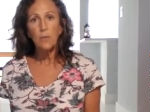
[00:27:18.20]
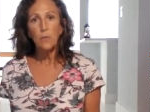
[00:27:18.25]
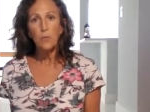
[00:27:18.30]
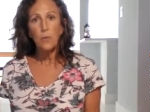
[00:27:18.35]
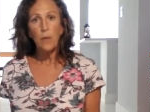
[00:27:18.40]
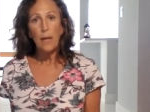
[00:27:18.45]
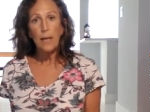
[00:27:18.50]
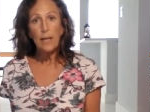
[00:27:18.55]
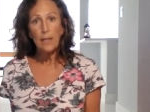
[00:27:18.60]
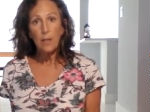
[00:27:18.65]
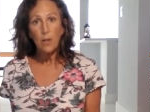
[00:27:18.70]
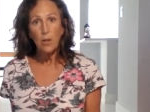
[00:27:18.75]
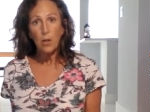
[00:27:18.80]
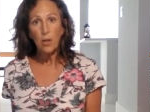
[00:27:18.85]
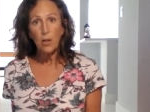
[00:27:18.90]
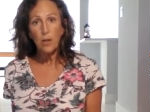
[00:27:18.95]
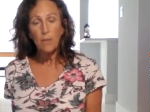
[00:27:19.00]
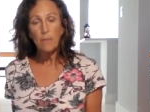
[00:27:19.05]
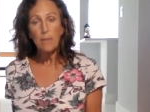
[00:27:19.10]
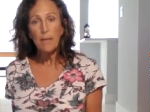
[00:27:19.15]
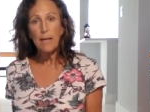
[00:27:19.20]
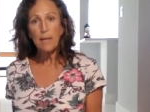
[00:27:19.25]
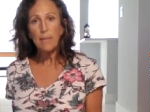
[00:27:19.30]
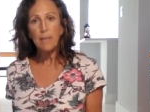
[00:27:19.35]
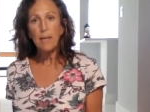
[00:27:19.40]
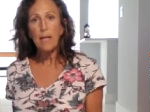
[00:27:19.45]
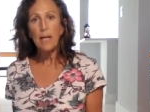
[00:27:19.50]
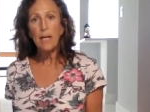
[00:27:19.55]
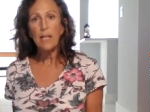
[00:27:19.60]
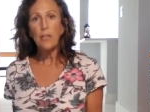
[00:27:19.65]
right arm back
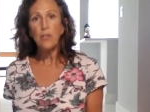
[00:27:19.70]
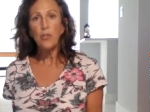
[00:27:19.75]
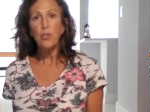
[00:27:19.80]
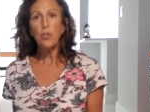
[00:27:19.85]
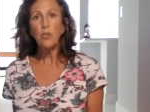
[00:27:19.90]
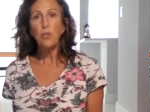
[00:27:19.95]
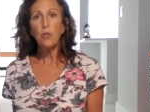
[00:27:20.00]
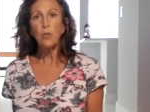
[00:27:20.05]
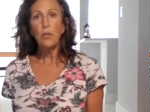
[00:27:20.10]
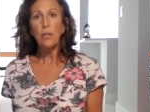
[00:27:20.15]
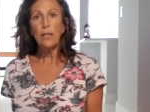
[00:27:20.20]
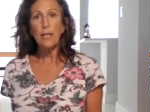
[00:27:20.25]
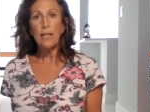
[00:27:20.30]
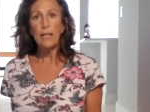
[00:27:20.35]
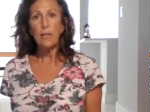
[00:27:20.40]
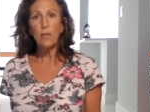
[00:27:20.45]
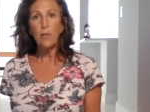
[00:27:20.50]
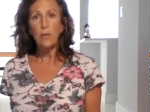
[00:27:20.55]
behind you, again